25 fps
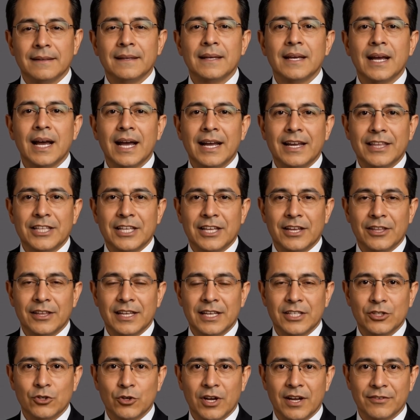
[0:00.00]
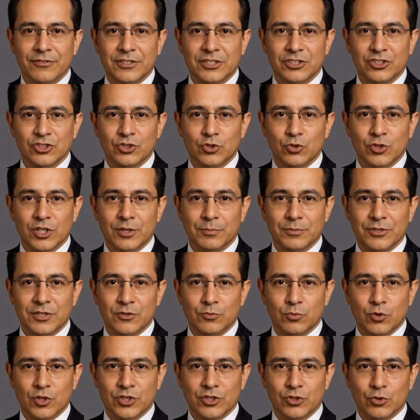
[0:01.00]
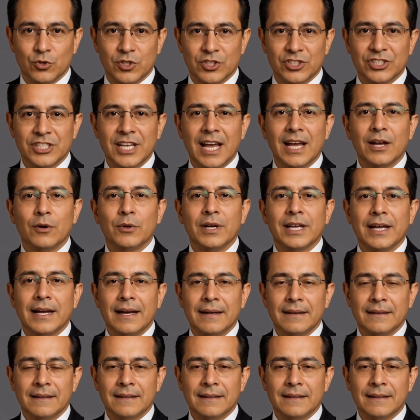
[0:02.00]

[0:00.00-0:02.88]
Ideally, you have the script of what you are shadowing.